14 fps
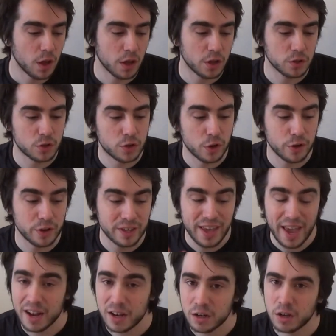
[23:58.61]
and so
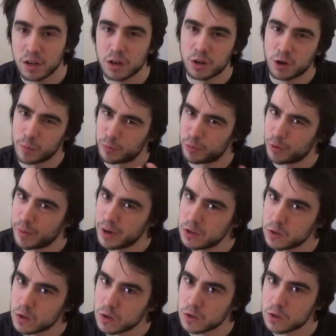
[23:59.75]
again
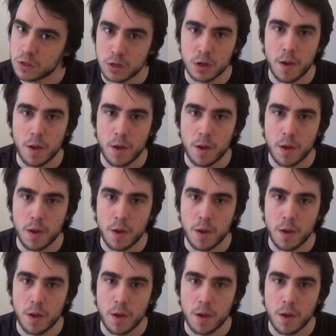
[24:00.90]
compromises,